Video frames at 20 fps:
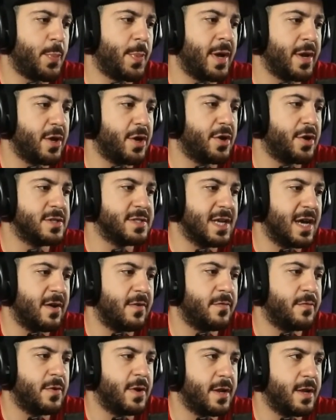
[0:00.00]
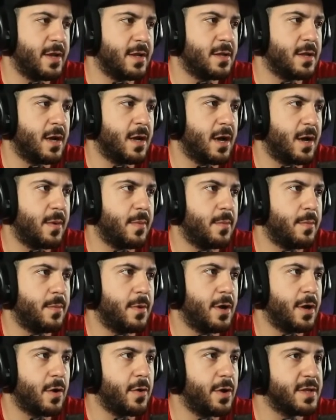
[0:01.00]
bounty hunters have read it.
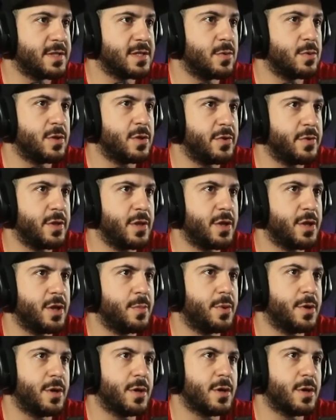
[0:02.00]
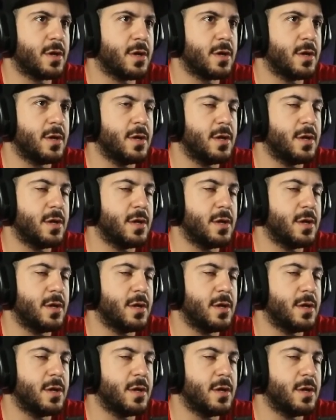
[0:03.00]
Agree, it's a really, really good book.